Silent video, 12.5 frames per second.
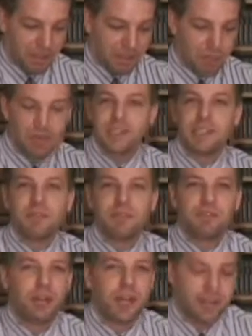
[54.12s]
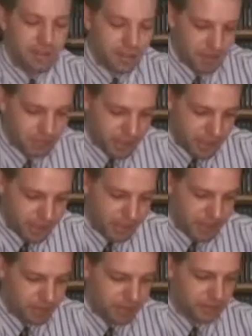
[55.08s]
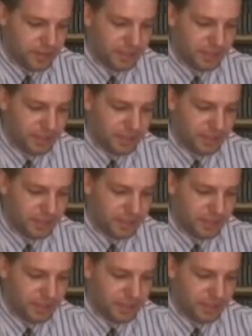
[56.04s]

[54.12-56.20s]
That's not my fault, I didn't know. But here you go.